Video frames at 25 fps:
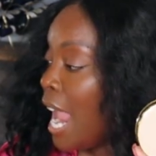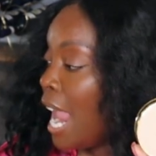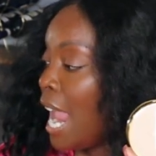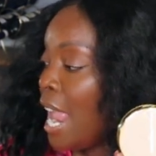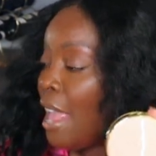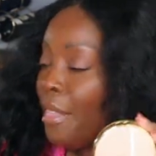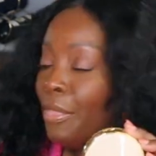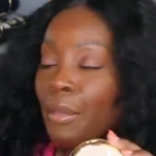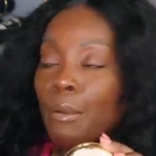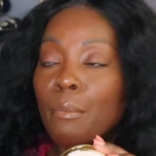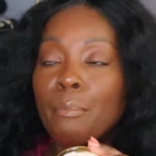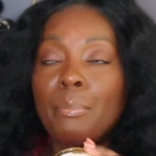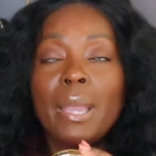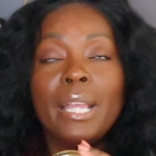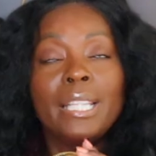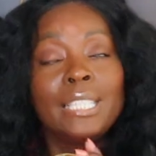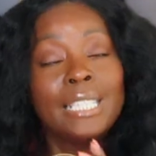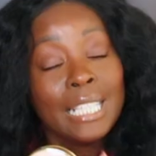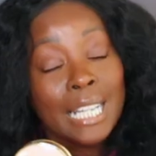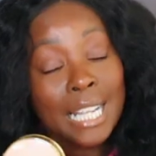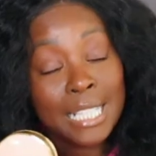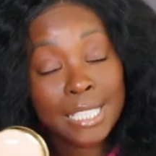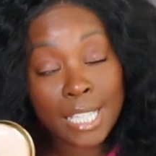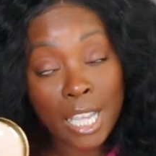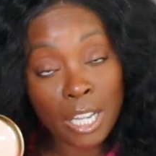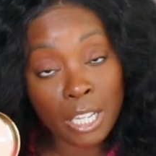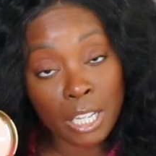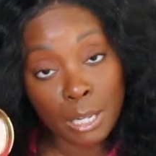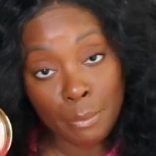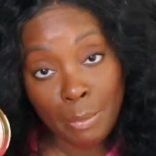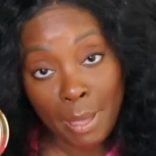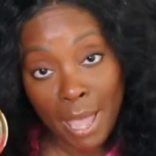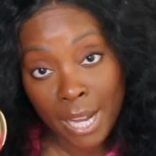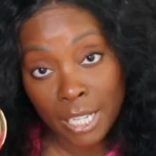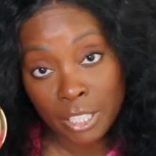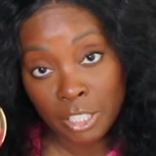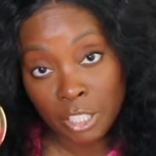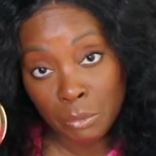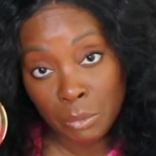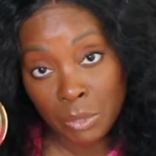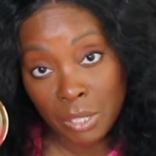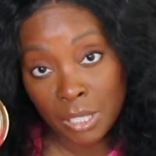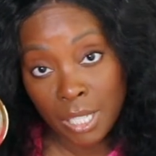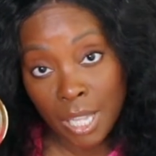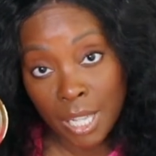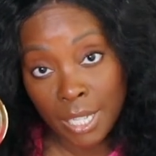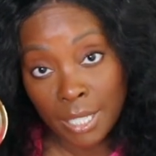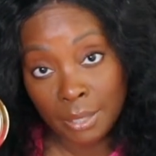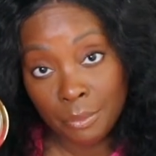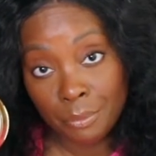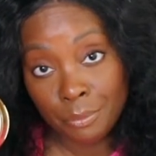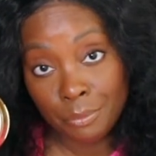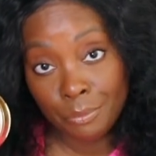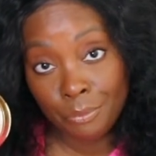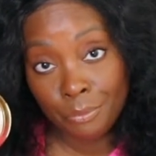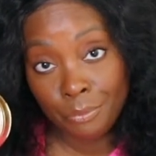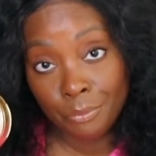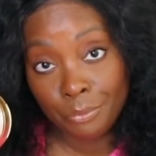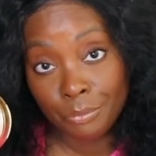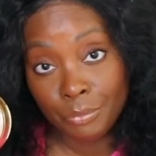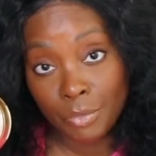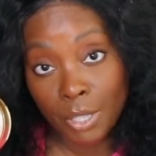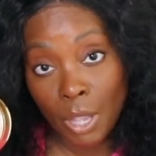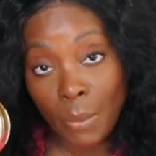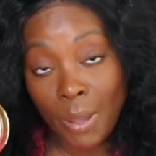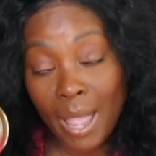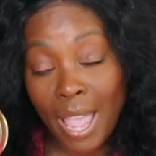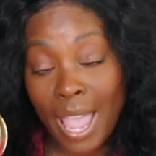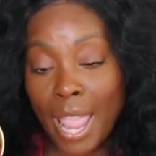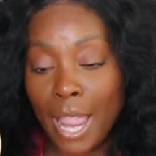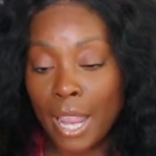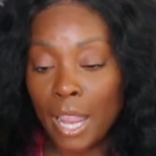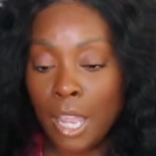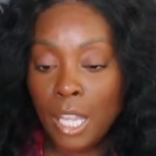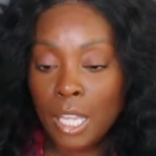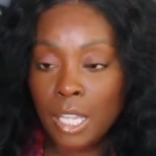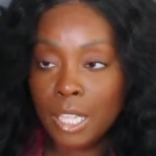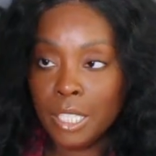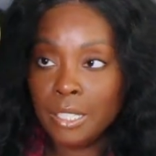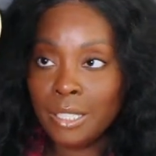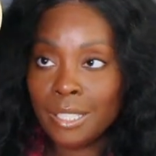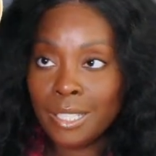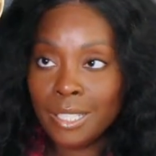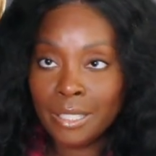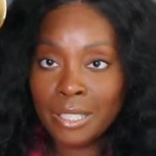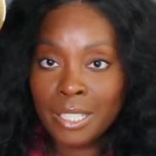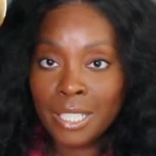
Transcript: And the did I tell you the packaging was stunning? Okay, look